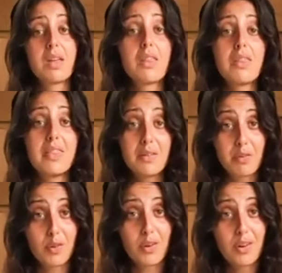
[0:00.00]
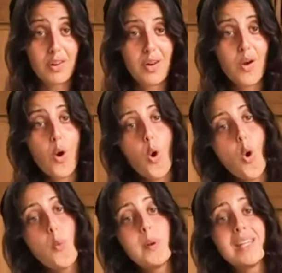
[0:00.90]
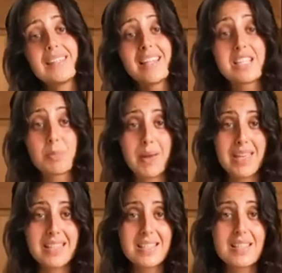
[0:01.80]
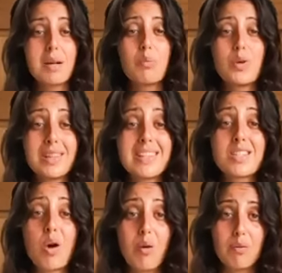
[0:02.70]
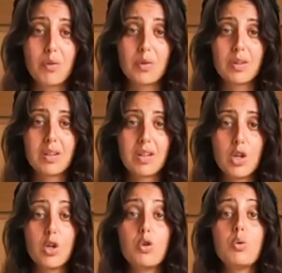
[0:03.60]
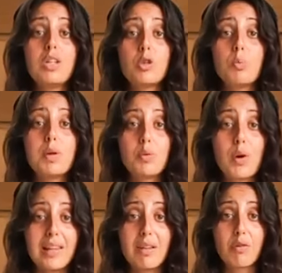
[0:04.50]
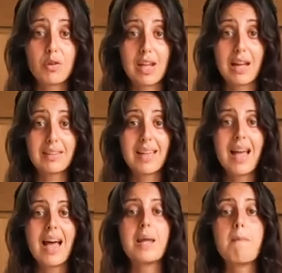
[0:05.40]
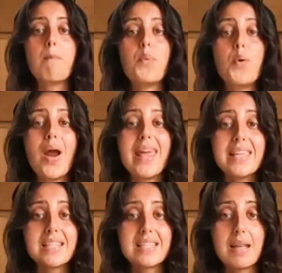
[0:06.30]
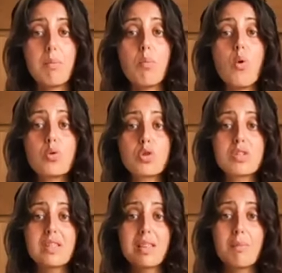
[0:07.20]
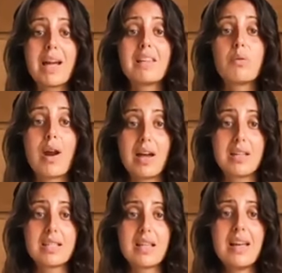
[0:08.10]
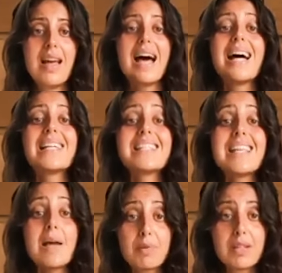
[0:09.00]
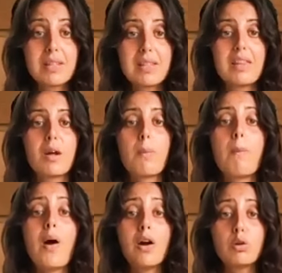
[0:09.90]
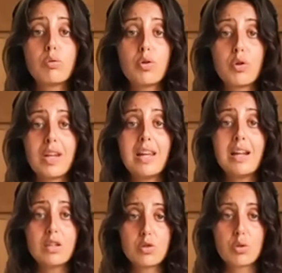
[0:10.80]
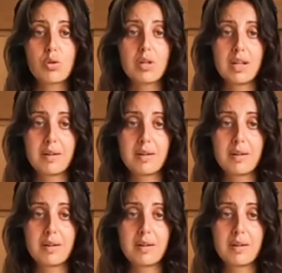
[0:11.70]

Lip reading: Therefore, opening that space can bring discomfort. You need to be ready for that and embrace the emotions that might arise. Accept that they are part of your healing journey.